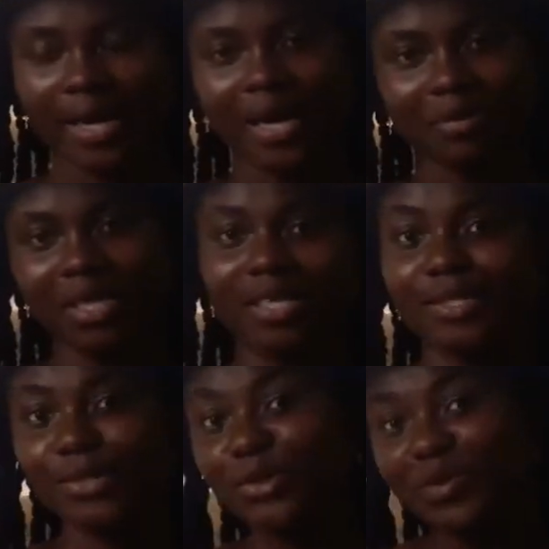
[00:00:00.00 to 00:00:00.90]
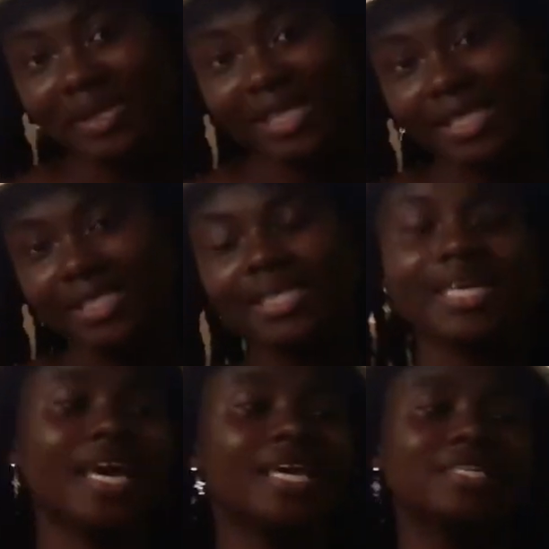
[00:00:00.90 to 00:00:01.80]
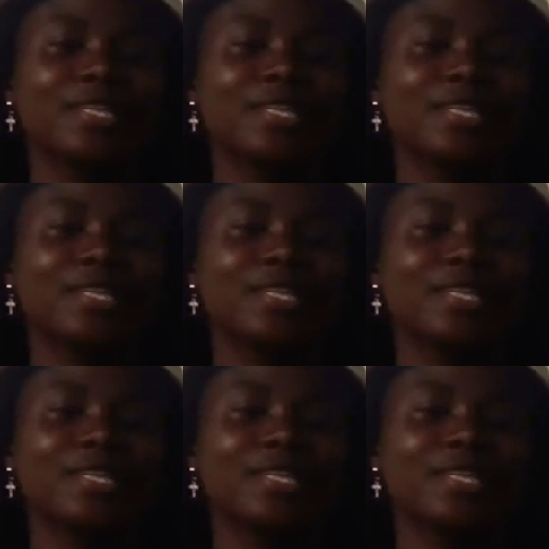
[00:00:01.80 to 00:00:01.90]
I mean the newbies.